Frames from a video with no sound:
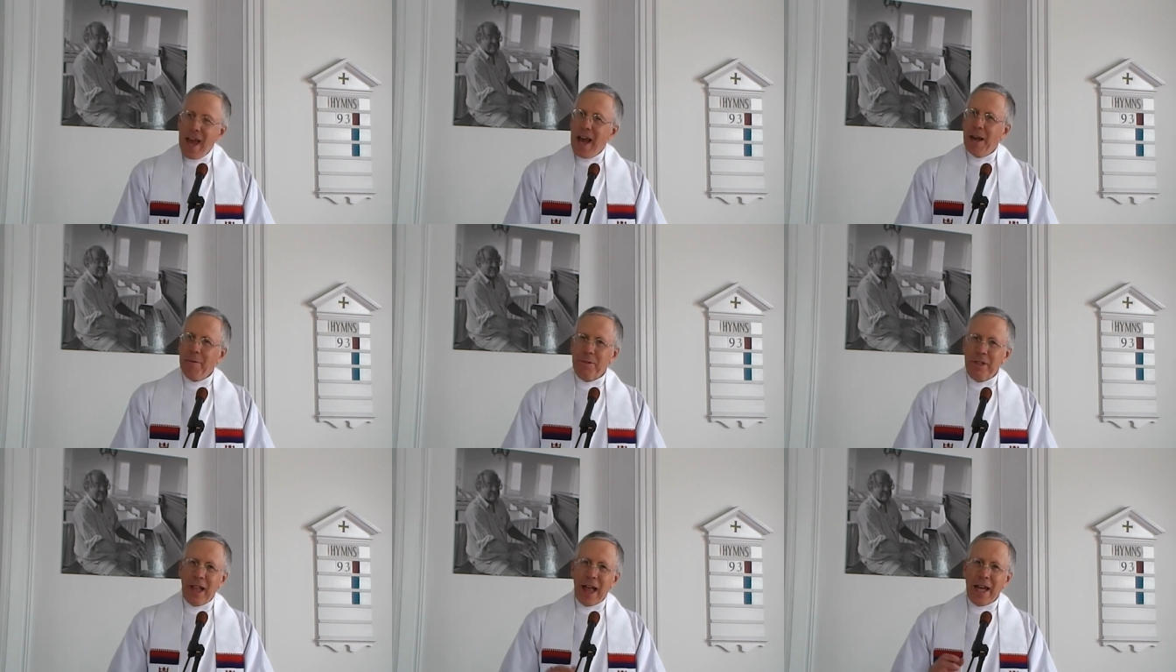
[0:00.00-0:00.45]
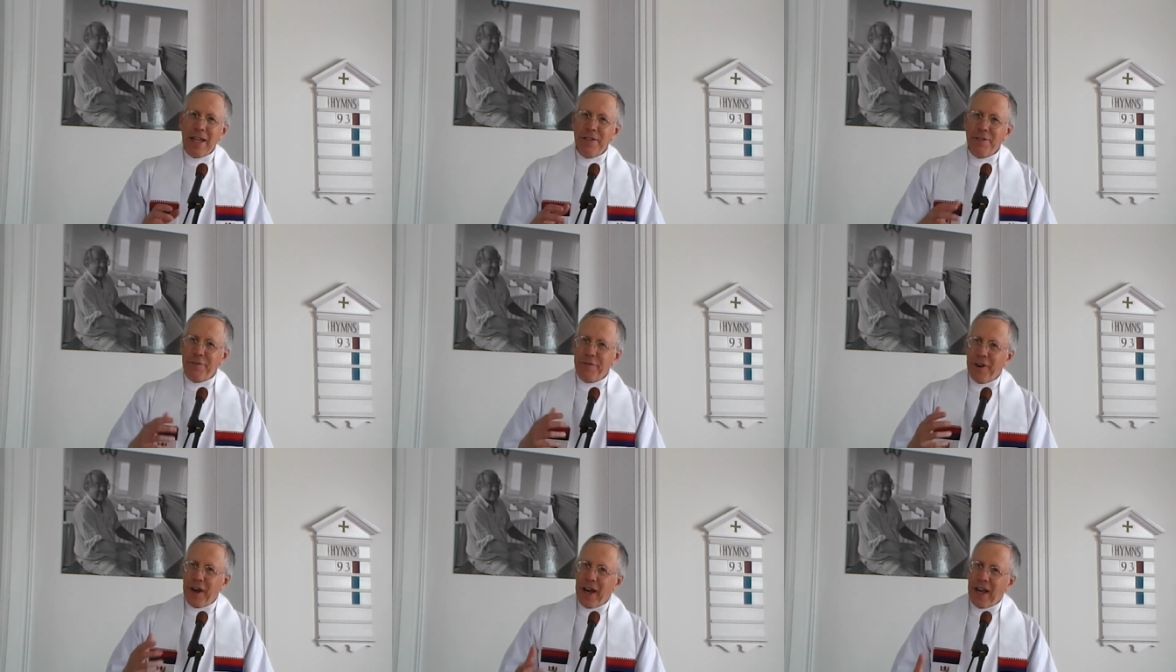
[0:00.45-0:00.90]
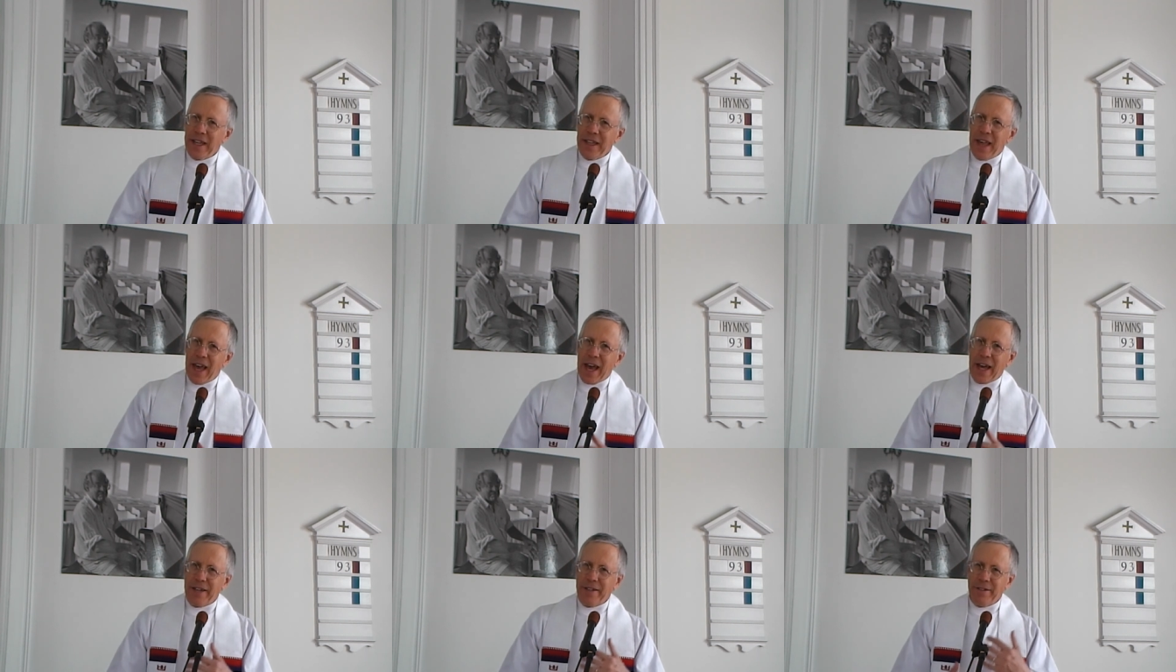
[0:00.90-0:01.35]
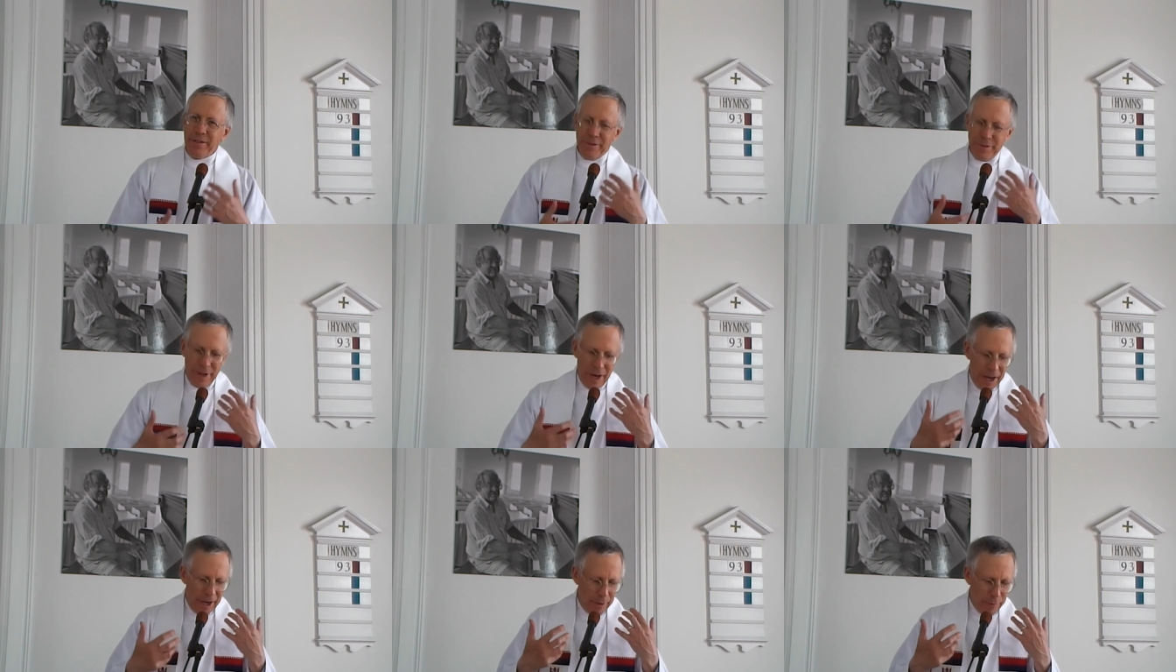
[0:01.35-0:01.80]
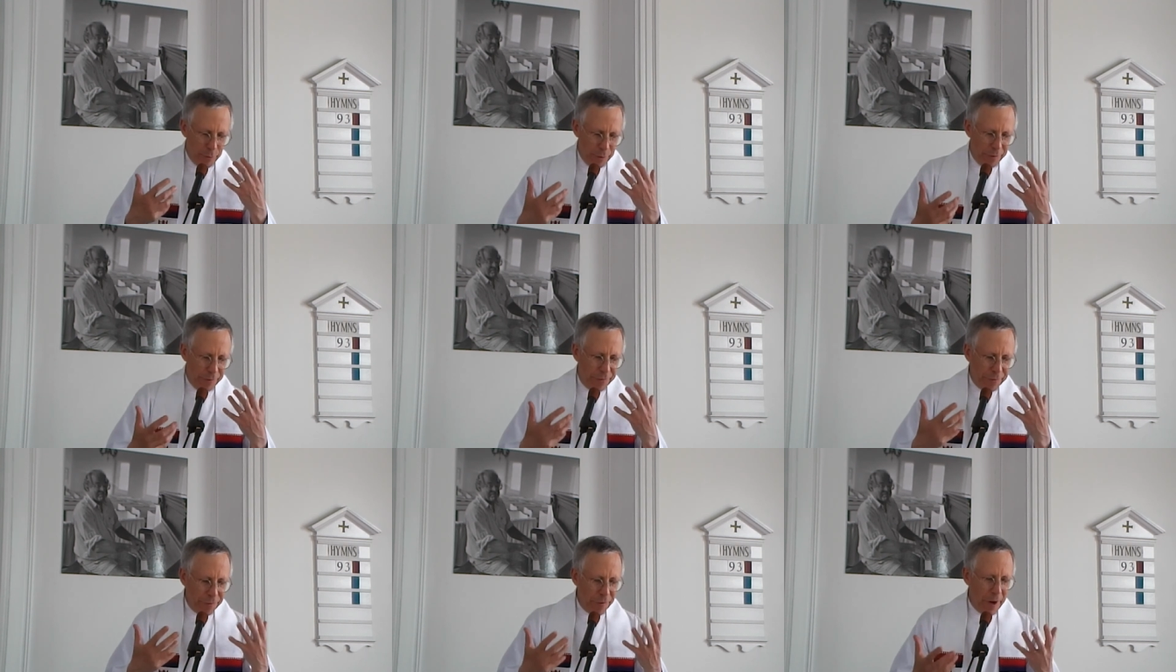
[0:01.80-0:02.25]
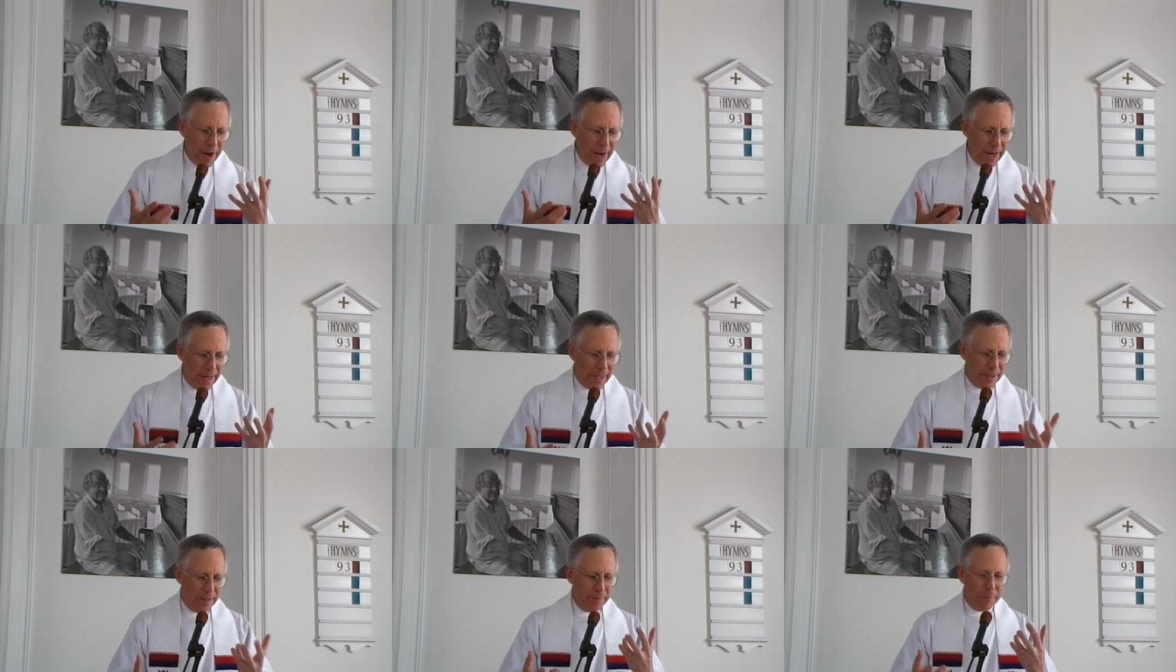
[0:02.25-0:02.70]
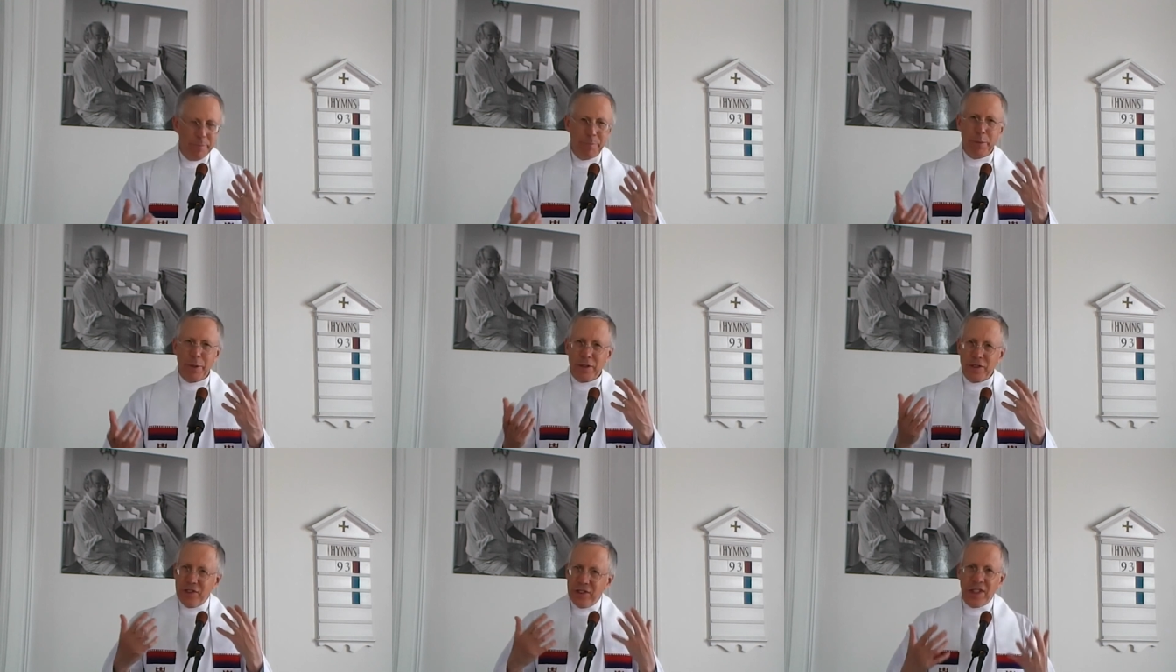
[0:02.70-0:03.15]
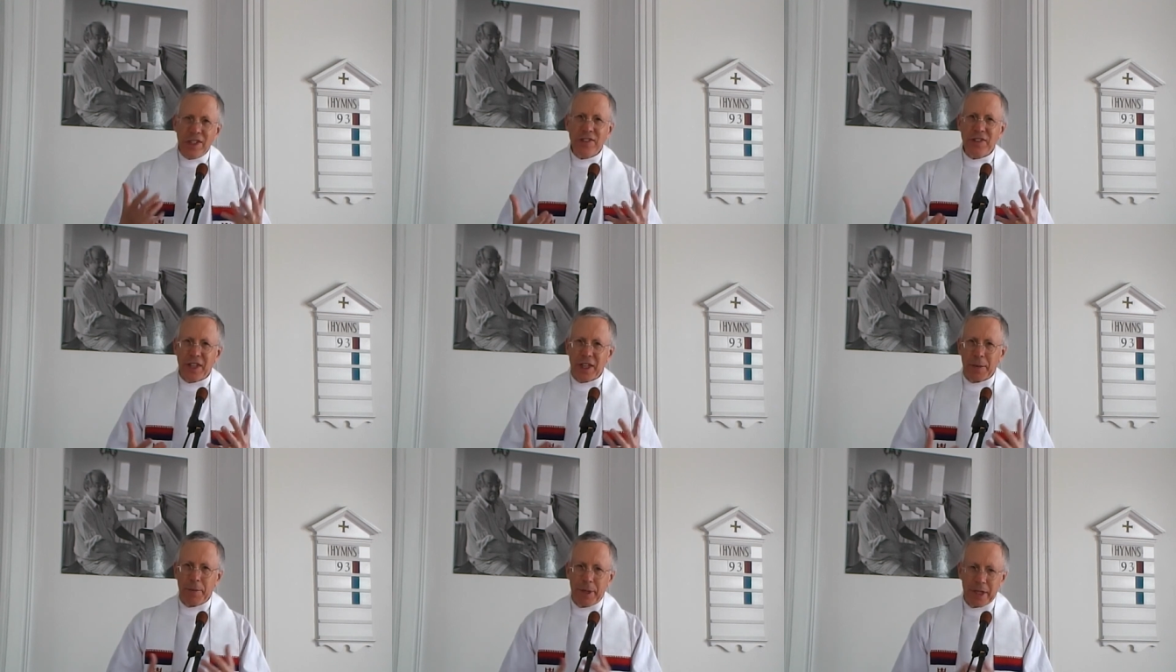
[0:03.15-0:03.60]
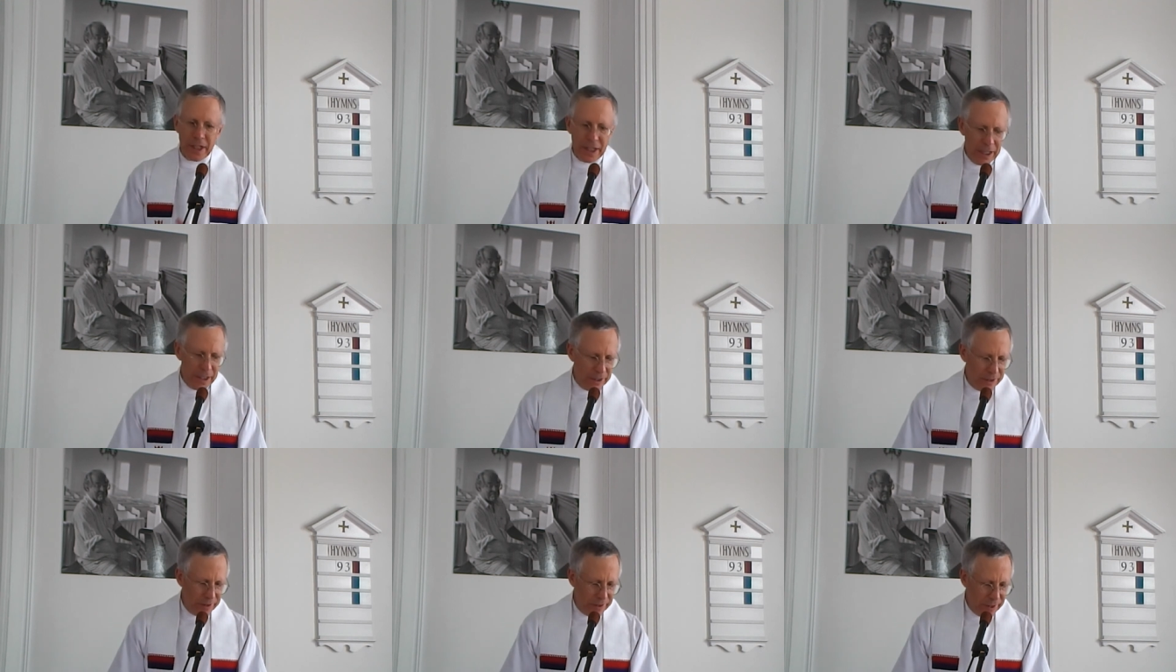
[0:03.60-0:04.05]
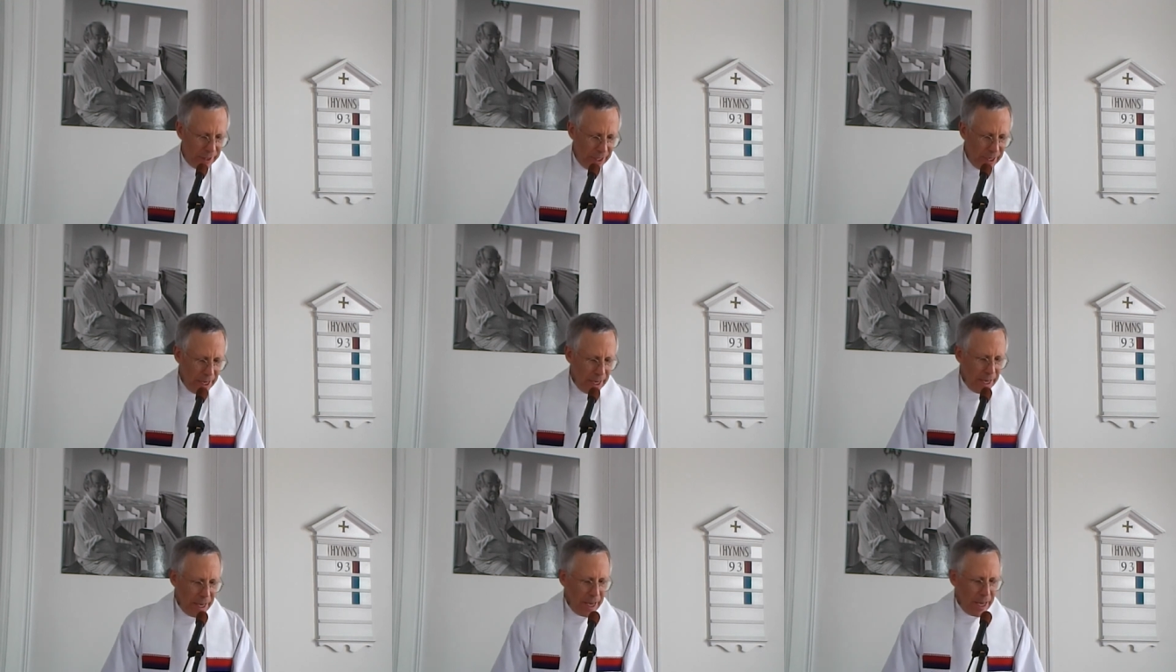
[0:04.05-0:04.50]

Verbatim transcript: I'm glad to find that uh, refrain persisting because